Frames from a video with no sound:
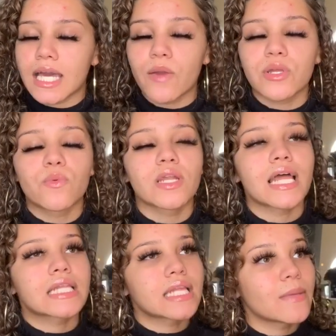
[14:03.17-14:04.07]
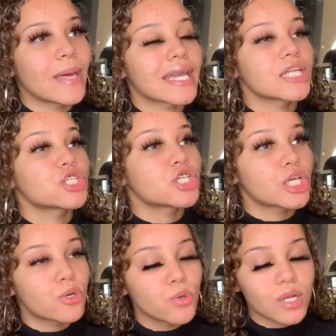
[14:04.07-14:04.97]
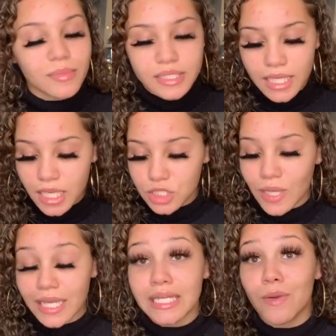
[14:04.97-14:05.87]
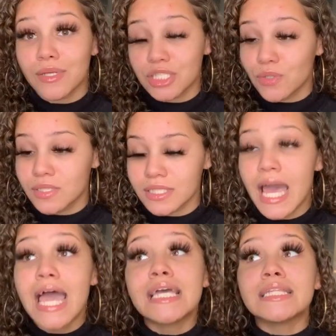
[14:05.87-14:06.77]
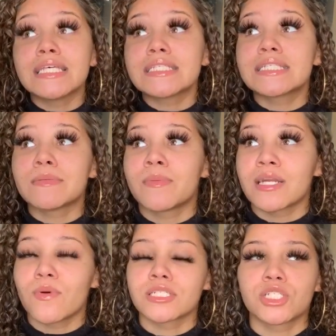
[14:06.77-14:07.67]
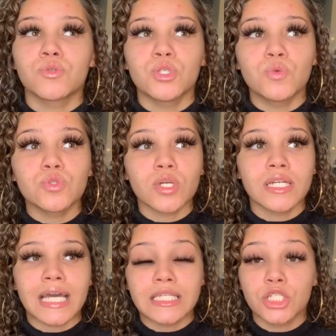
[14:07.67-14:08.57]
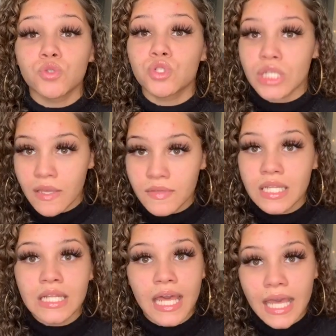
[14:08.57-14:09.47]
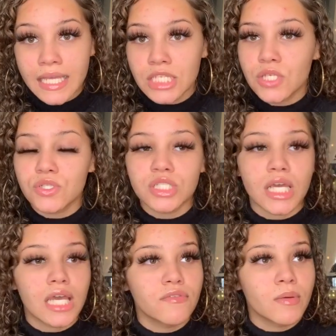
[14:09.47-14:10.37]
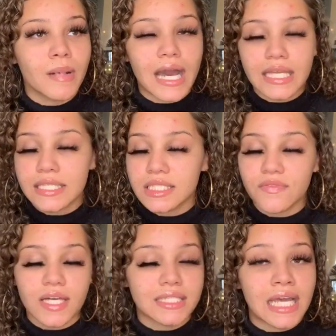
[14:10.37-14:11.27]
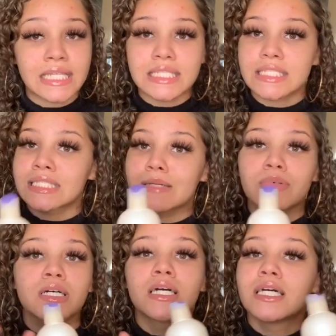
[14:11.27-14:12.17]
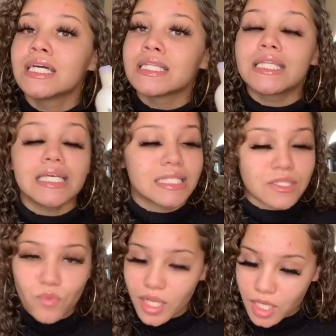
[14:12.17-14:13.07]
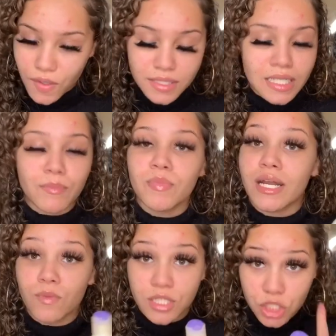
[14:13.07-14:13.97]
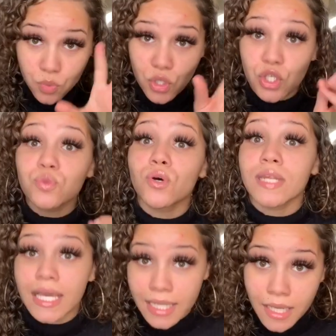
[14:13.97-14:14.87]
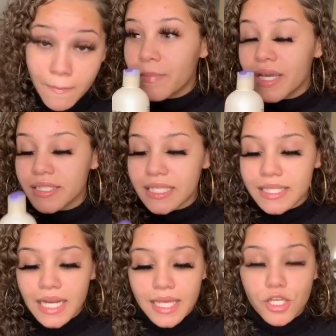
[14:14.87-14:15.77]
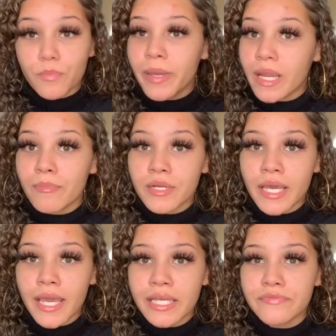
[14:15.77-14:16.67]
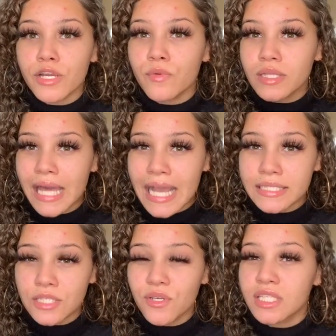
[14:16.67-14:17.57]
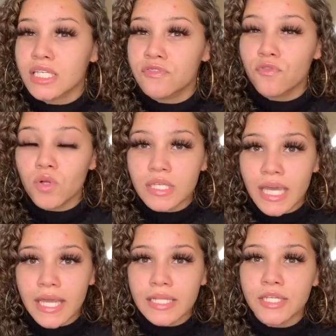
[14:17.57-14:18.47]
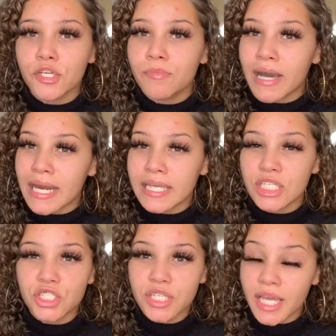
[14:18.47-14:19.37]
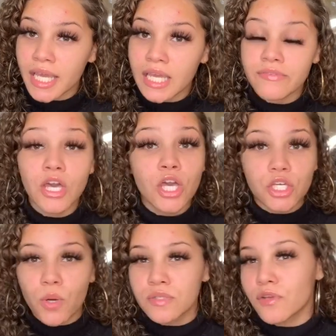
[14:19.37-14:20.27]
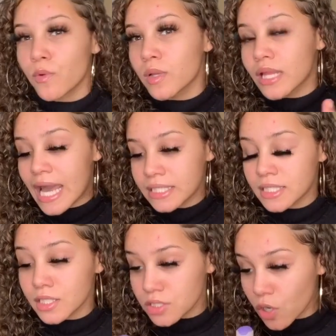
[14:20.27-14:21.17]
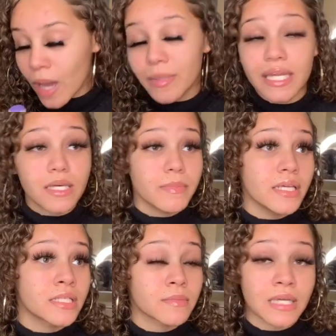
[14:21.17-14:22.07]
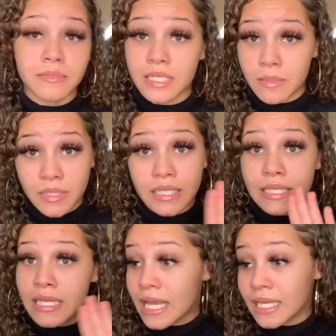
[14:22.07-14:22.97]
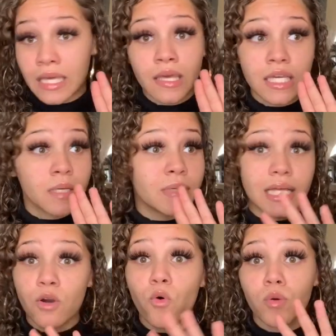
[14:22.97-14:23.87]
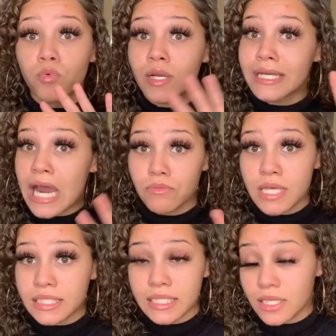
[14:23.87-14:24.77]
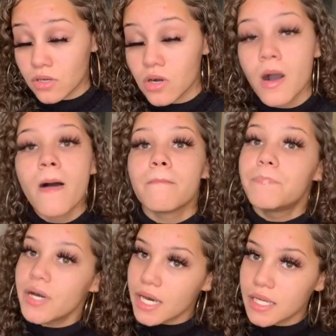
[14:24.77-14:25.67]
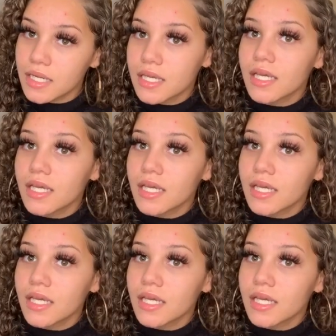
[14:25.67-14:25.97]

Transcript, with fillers: night where you want to like lay back and chill, you know what I'm saying? So I cannot wait to use this. This is the type of body wash that you use on the night that you shave your legs and you shave your body and stuff like that. This is the type of, this right here is the type of body wash that you want to use on that night. Because that's kind of like your pamper day. It's very relaxing. You get to exfoliate, clean your body, shave. You know, it's very relaxing. So, I mean, it can be, sometimes it can be, it can, it can be like horrible and not relaxing at all. But